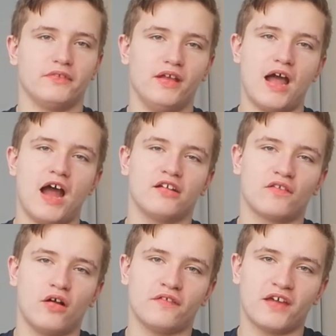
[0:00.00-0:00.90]
And as
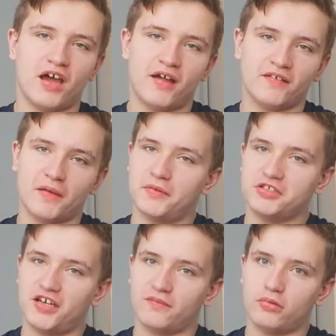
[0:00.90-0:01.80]
always guys, I've been
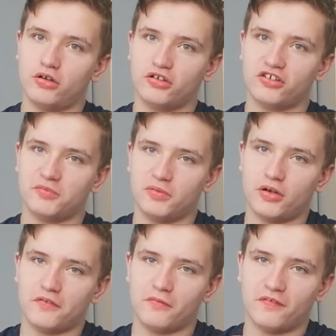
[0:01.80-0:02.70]
Jay's World, you've been
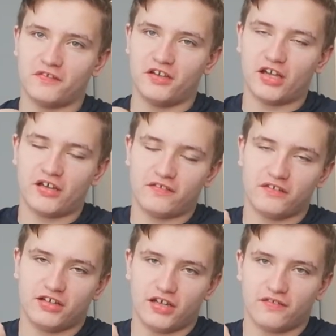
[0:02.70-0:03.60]
awesome, I'll see you guys in
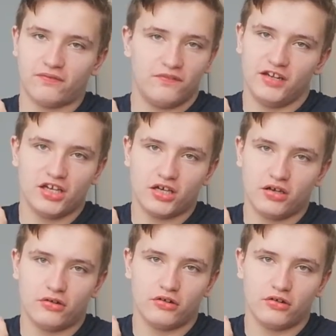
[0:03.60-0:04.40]
the next video,